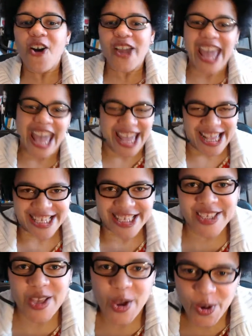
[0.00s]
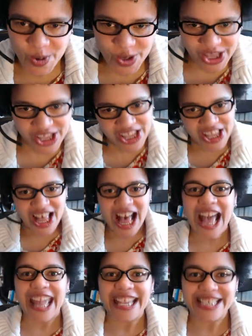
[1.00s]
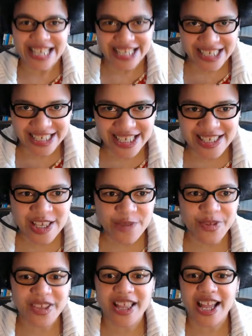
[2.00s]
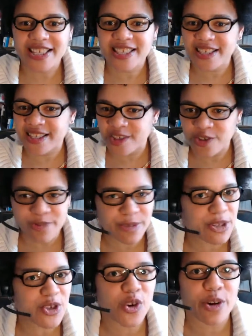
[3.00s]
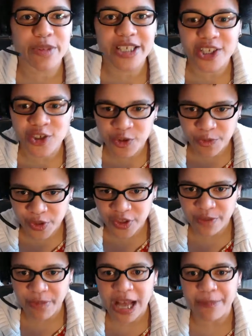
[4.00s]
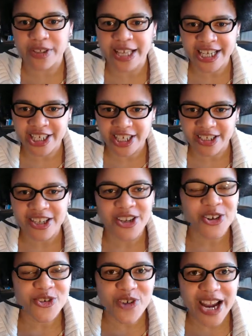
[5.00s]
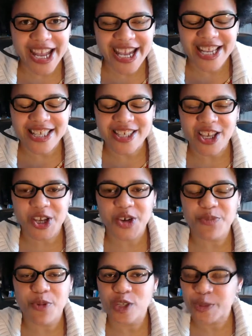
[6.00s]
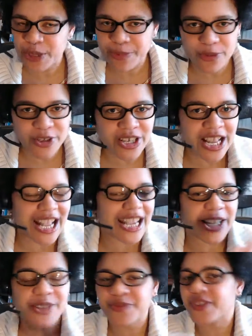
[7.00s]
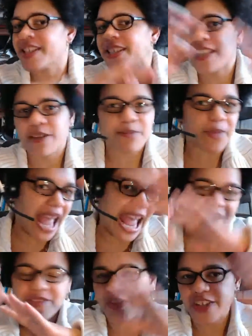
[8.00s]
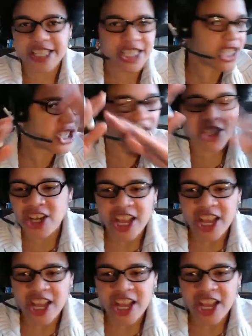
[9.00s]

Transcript: Okay, so height is something that's assumed to be normally distributed in the population, right? So most people are kind of in some average,